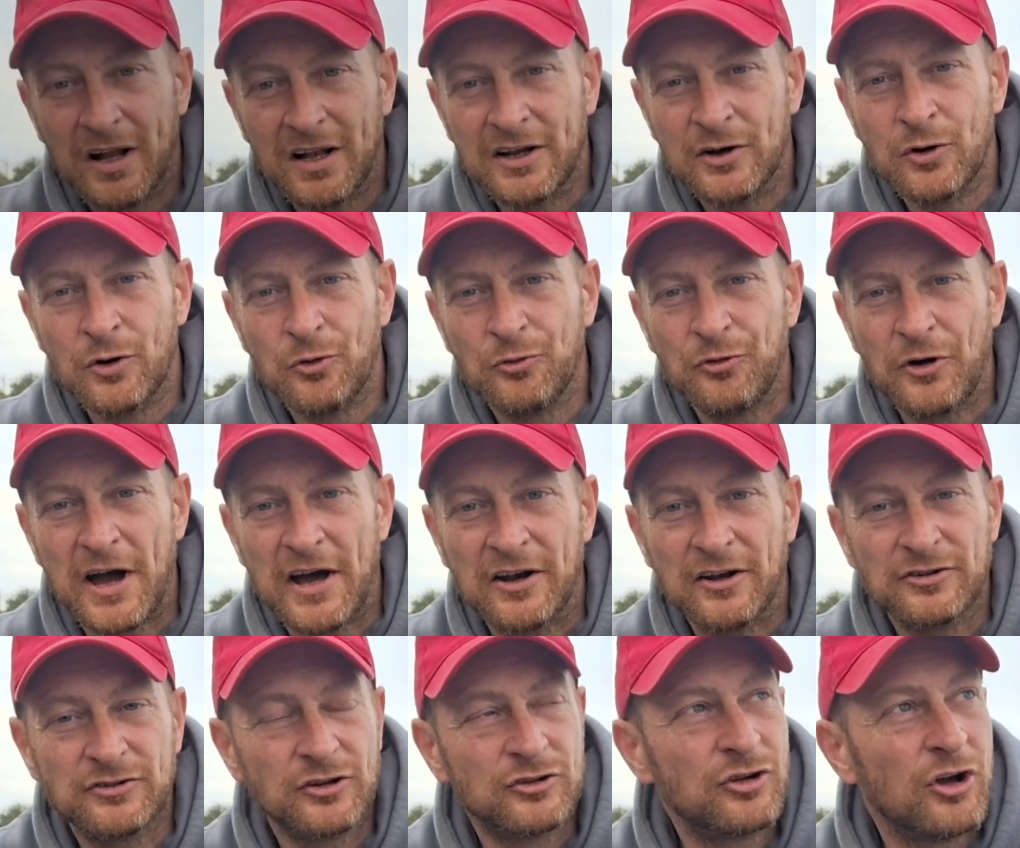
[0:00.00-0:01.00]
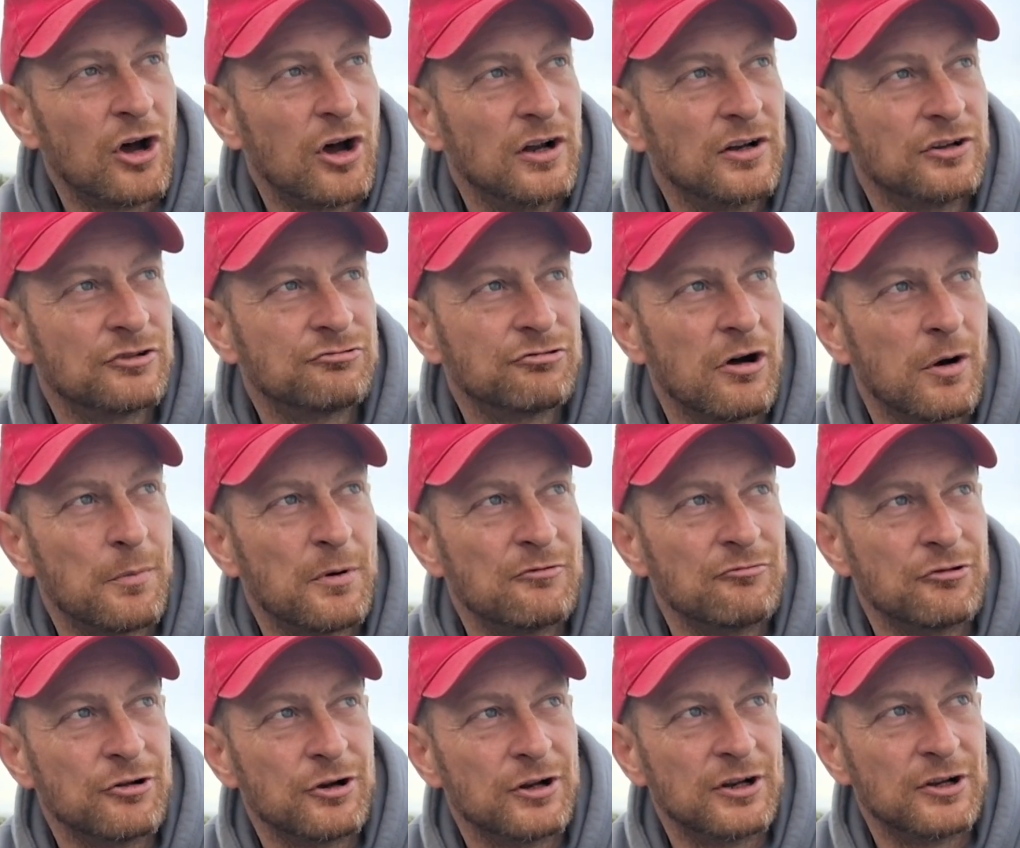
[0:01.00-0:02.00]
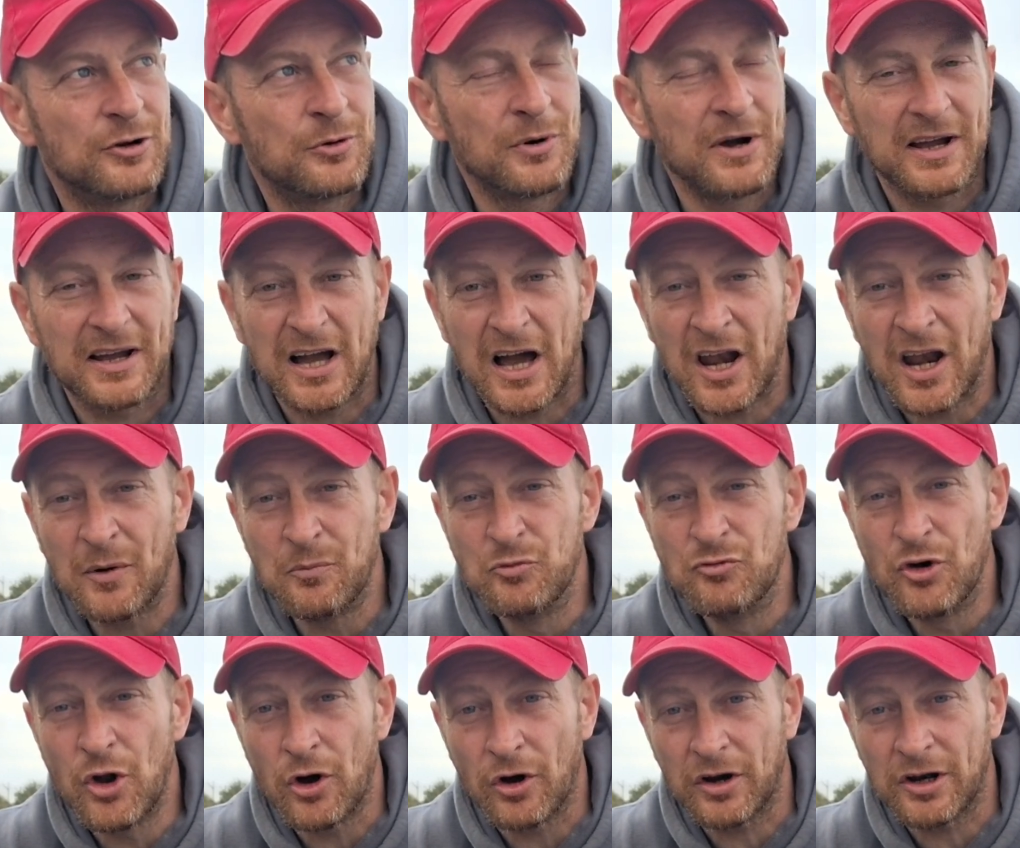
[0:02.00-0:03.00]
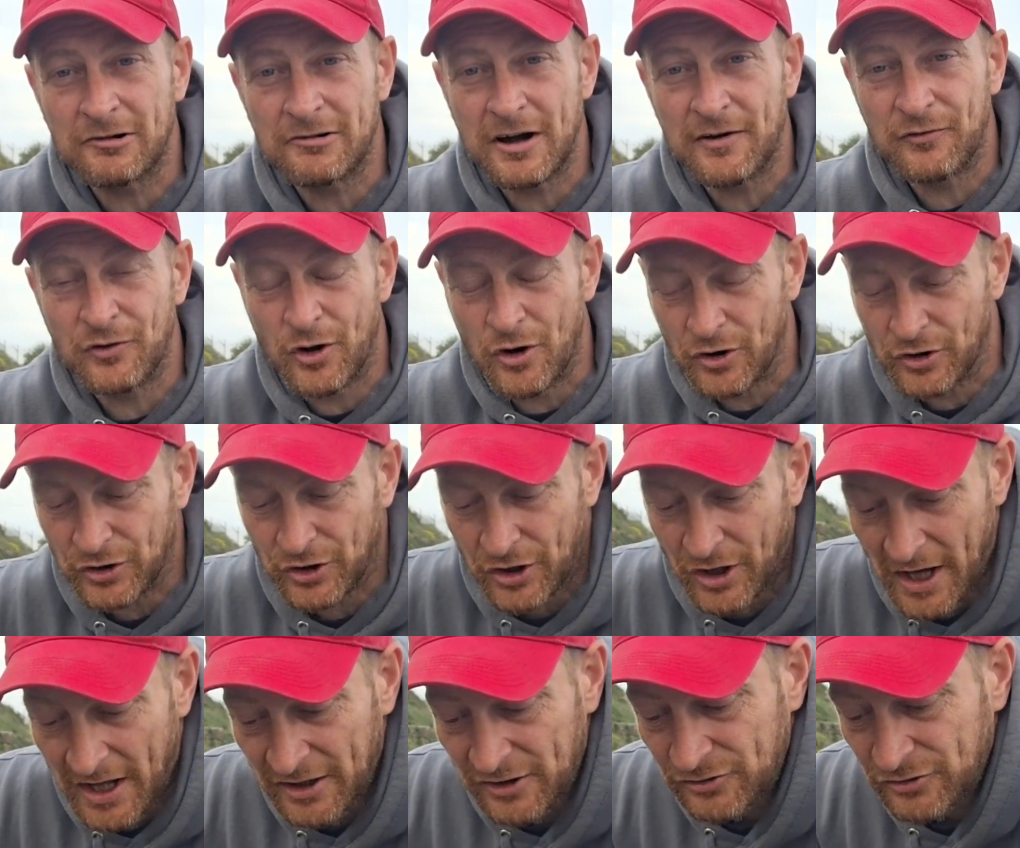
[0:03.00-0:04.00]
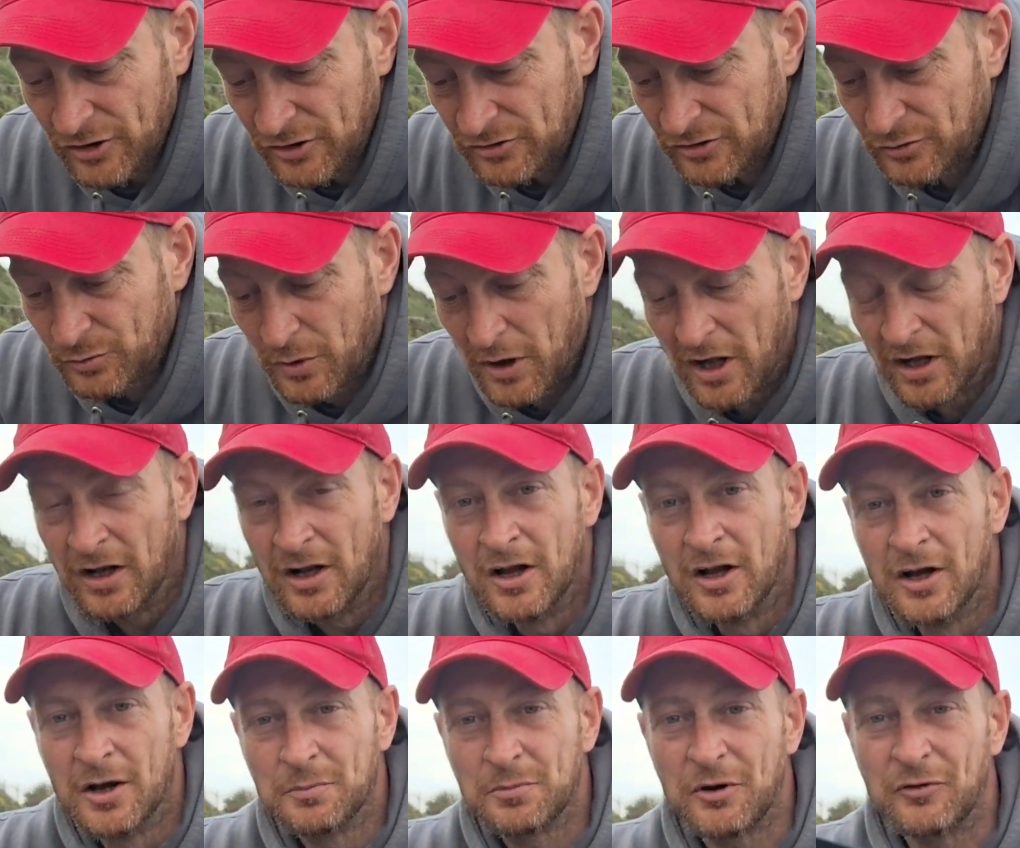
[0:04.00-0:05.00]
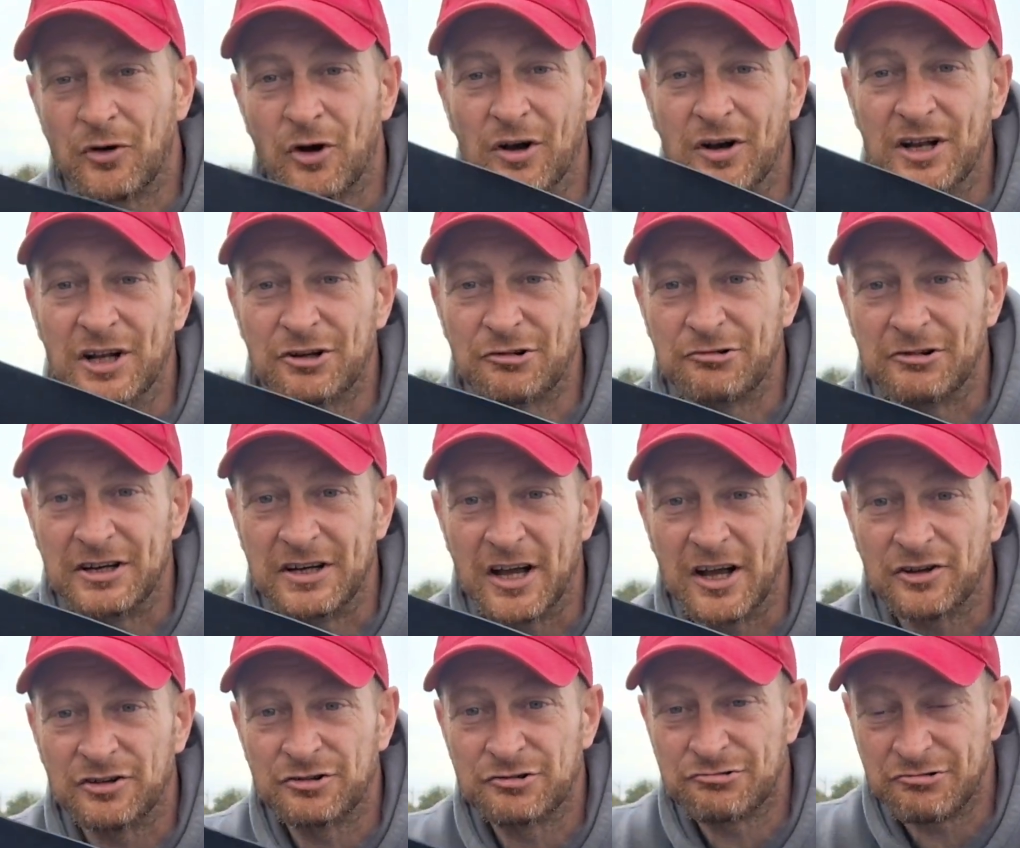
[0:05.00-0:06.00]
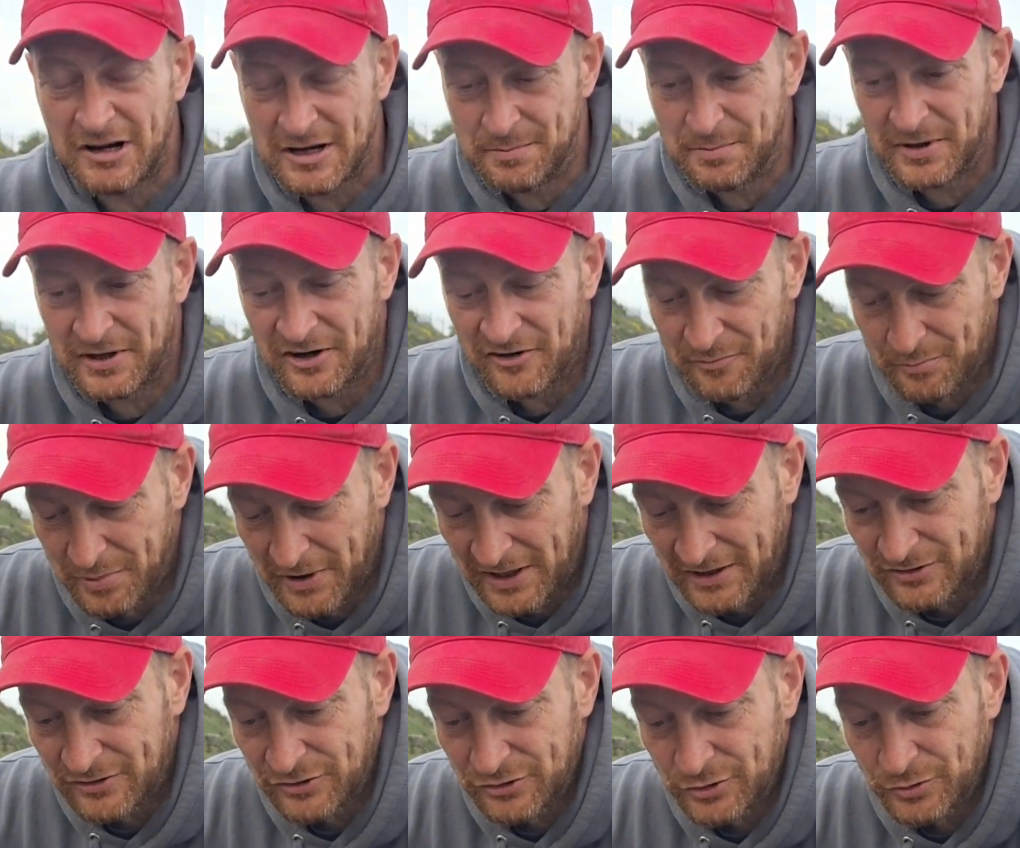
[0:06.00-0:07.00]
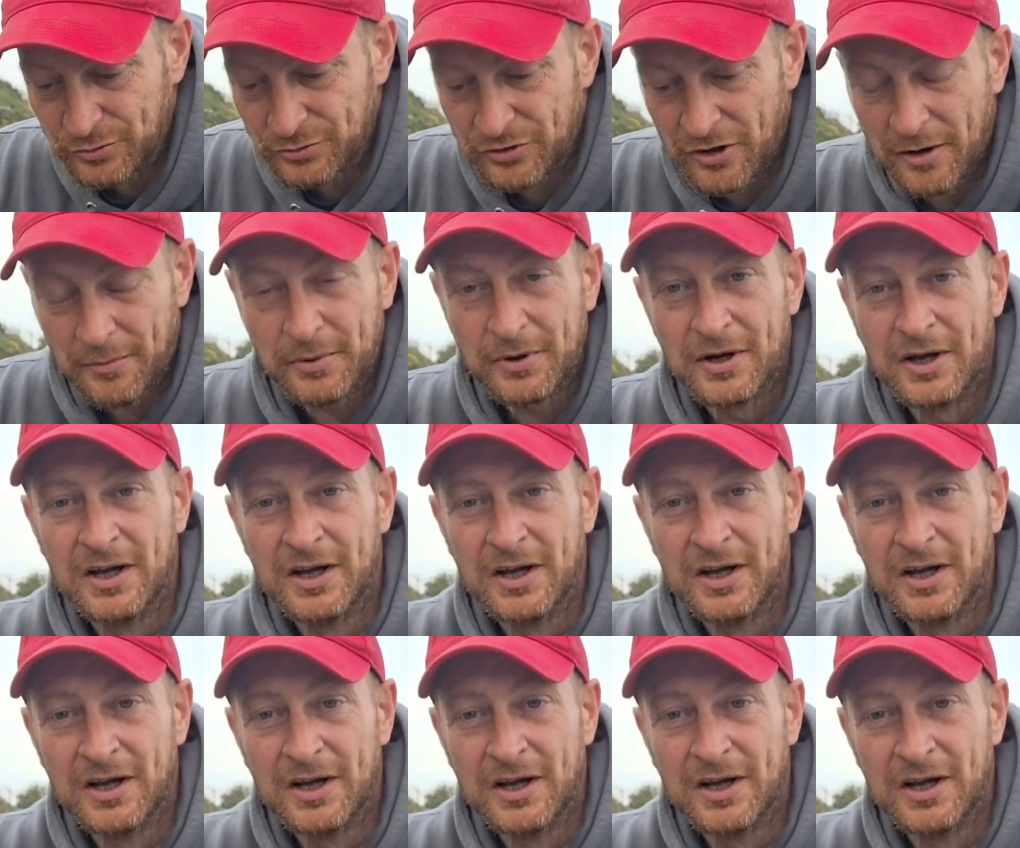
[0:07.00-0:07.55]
in all fairness, the tide is dropping really quick and I'm not going to have long here, and it's just as well, so I've got literally a scraping of bait to use up.